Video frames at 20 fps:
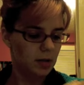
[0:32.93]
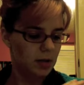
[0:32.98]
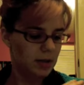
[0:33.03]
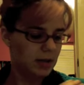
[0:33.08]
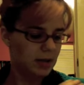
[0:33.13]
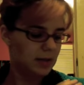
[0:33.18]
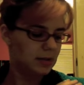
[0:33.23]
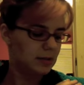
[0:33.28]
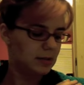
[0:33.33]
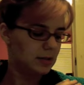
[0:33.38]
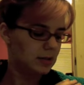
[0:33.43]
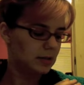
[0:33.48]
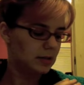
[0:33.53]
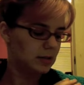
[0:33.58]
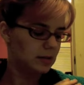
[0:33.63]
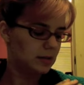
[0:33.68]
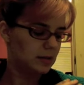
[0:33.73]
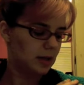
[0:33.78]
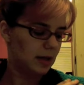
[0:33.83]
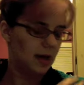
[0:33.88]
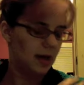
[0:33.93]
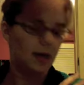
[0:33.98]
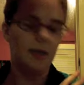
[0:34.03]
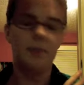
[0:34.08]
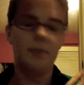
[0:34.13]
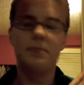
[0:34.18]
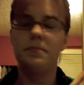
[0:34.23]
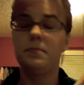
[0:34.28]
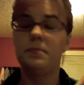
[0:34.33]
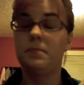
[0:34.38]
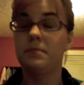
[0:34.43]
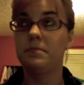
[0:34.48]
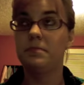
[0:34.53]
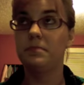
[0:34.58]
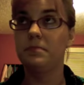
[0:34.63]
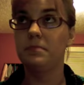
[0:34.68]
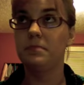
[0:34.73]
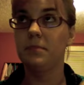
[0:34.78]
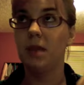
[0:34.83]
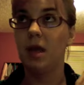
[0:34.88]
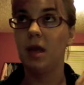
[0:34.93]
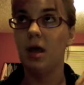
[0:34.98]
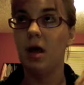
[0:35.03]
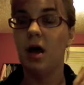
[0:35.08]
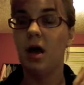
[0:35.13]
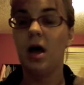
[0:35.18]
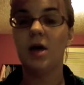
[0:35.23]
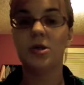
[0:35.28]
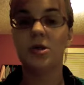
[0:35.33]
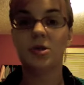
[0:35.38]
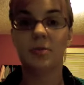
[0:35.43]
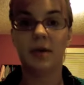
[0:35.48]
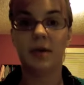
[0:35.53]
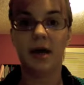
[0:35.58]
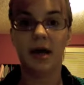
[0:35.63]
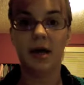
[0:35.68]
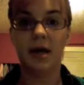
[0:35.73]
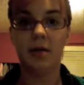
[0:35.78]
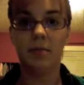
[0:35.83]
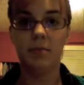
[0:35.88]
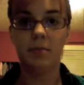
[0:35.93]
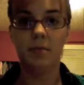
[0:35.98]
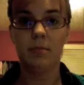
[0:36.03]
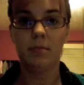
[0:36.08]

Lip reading: This is Hushabye.